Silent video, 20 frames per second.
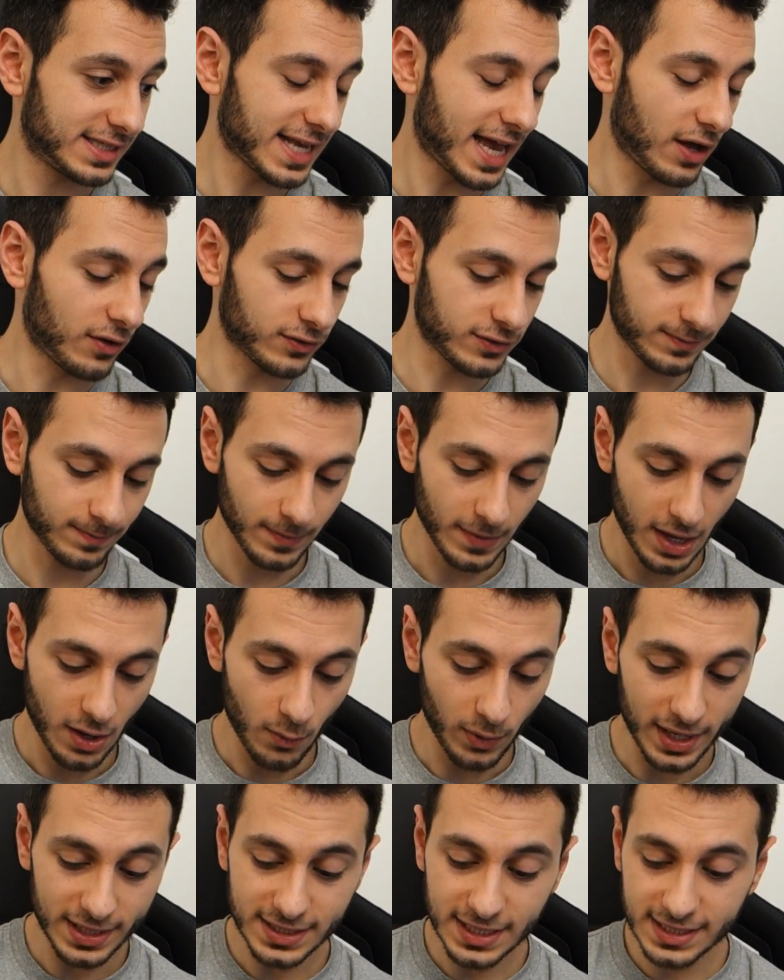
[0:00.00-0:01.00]
sound?
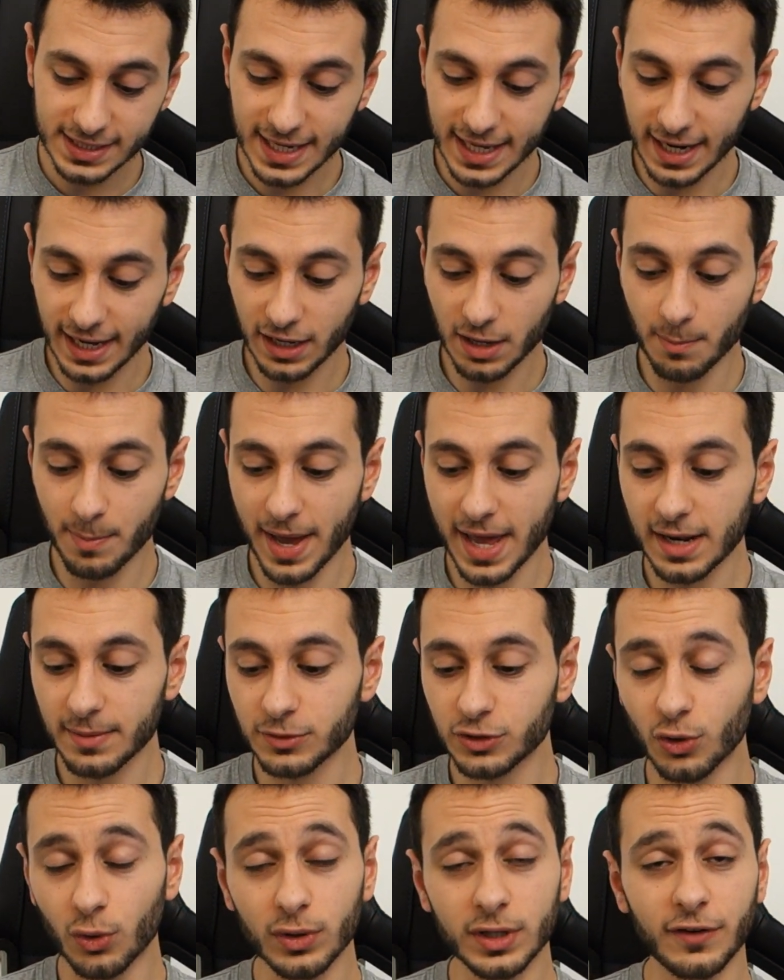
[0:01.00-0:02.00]
Well, as I said, I compared them
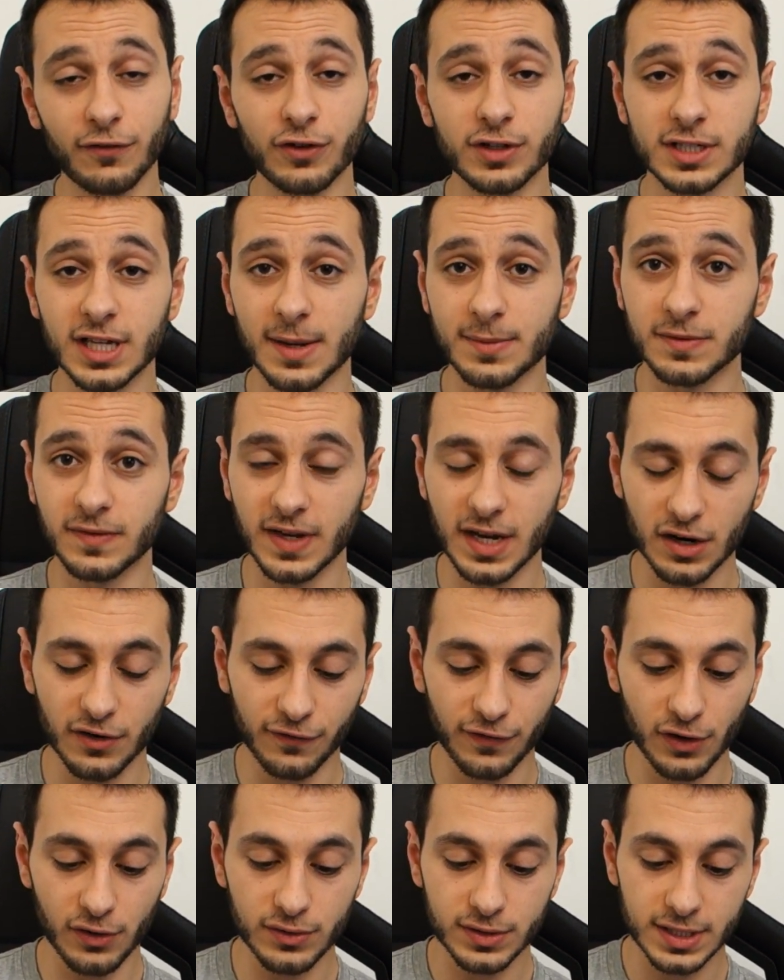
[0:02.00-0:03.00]
to all different types of
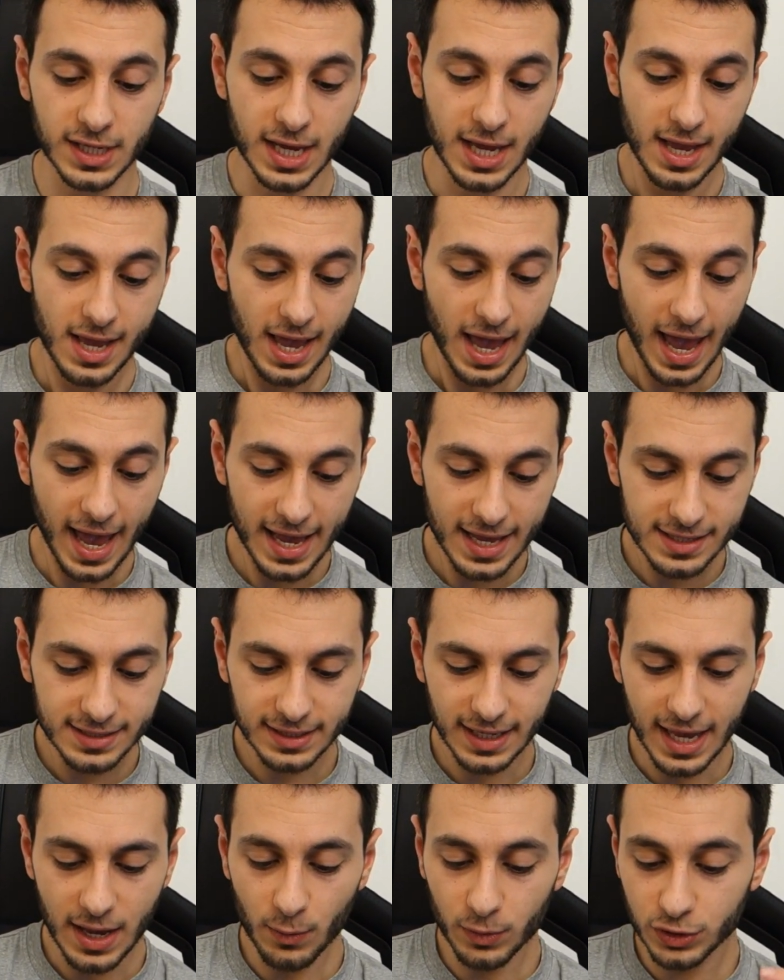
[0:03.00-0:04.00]
earphones, and
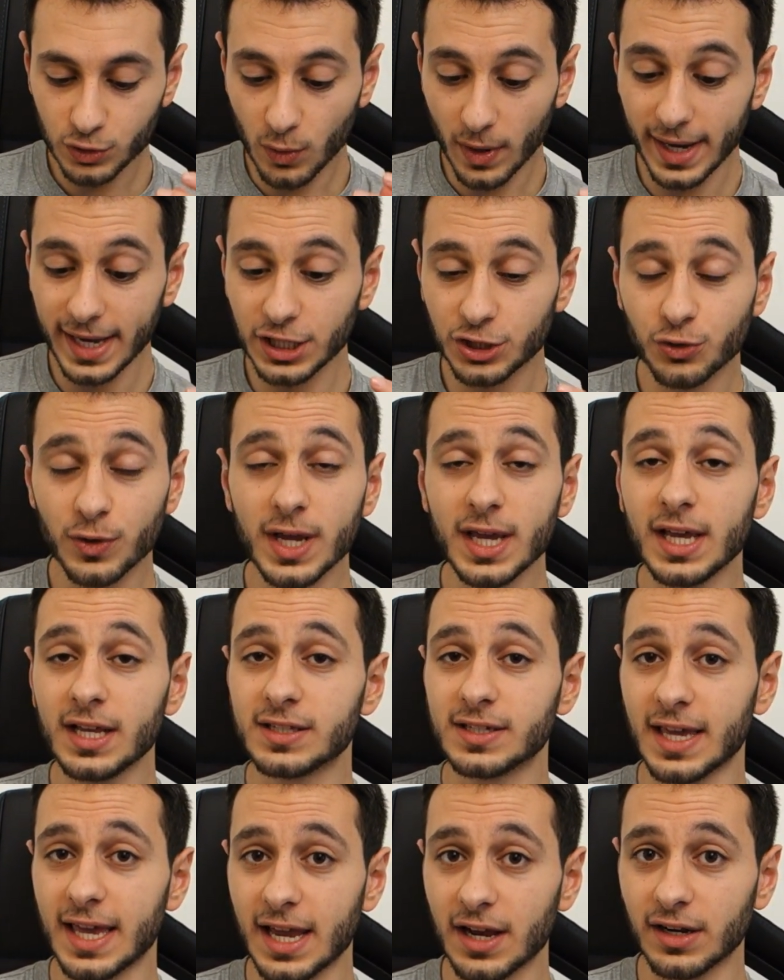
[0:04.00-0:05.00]
it was quite intriguing
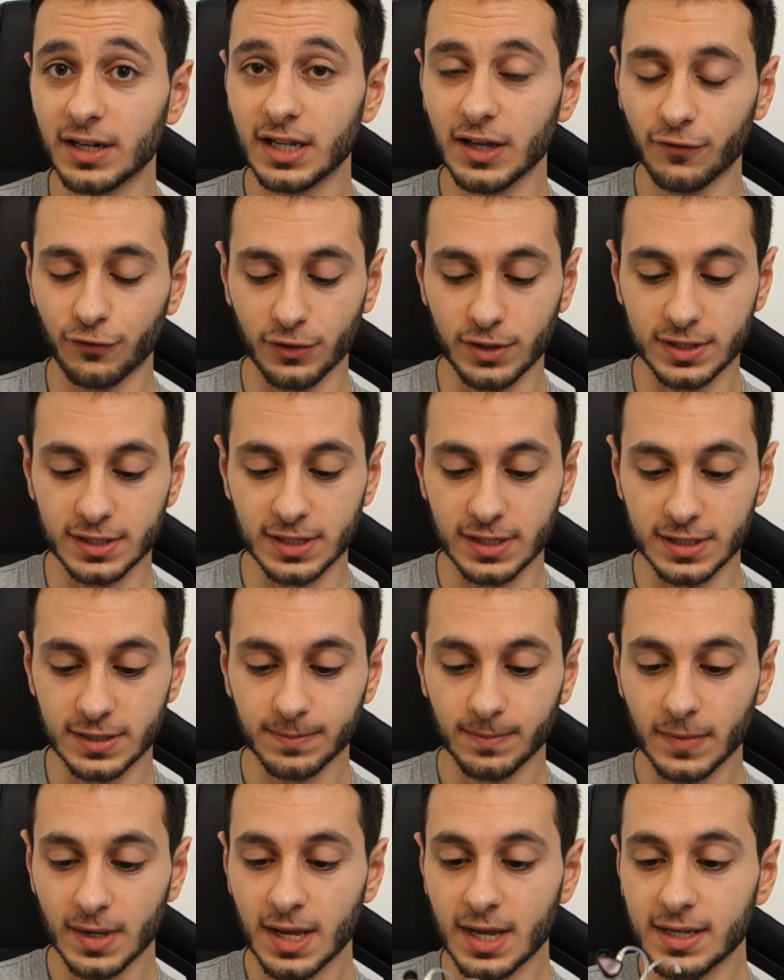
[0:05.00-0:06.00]
to hear differences.